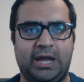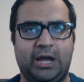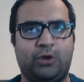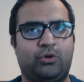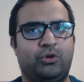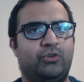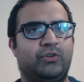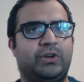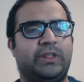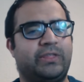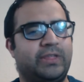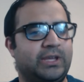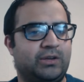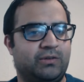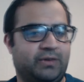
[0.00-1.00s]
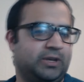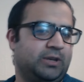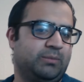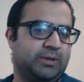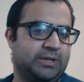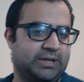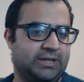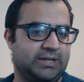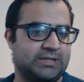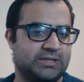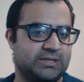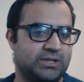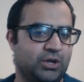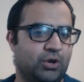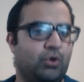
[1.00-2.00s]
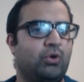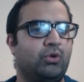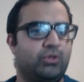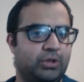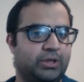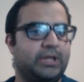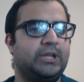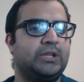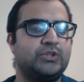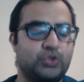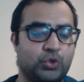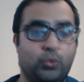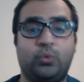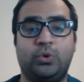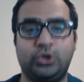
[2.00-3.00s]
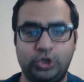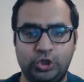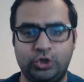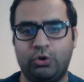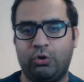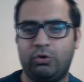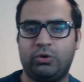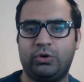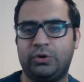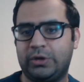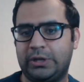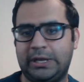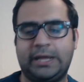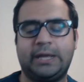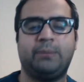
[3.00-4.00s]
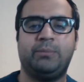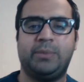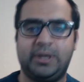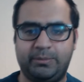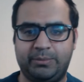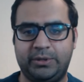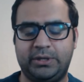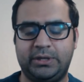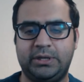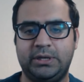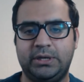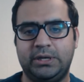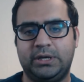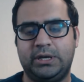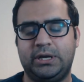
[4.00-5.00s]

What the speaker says: I couldn't really think of anybody else other than someone young, like maybe